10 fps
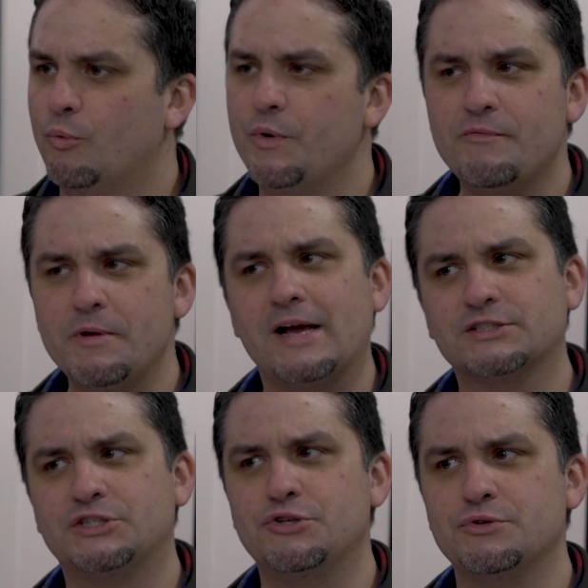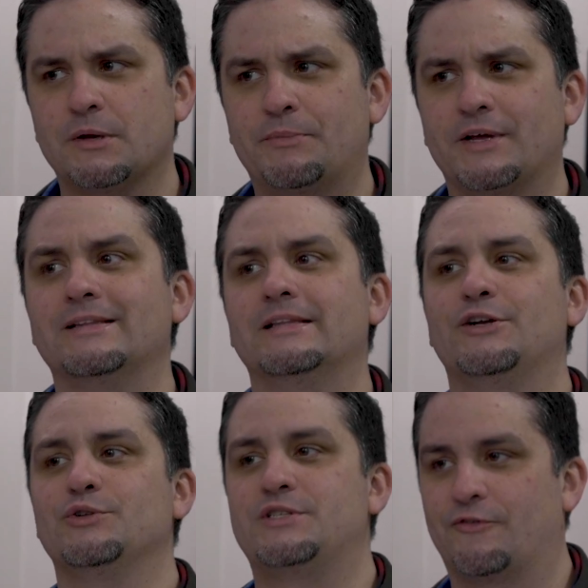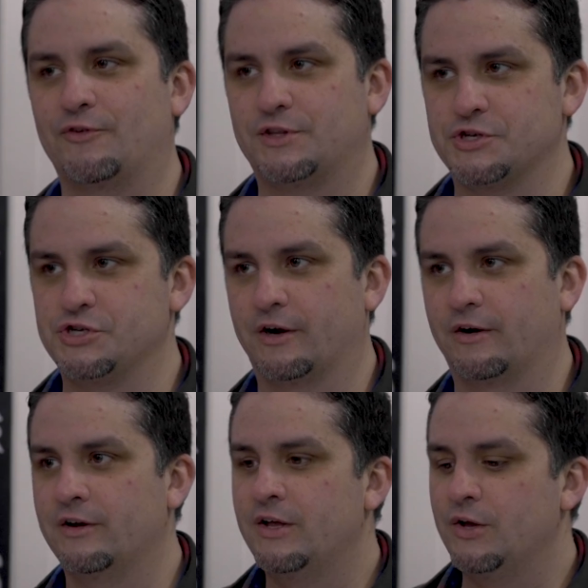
we've been asked to do something a little different this year.